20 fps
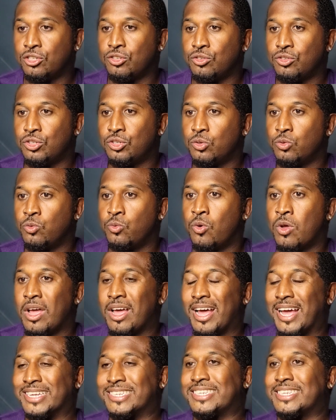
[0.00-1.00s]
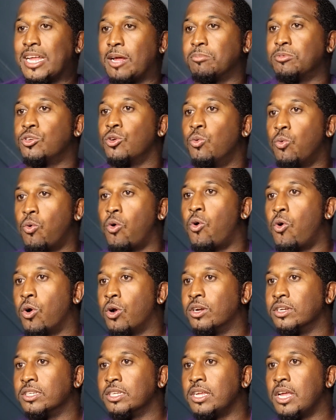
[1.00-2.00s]
you to a step
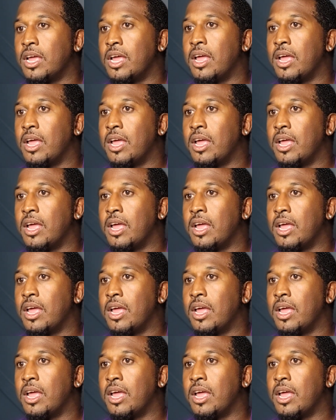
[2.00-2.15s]
towards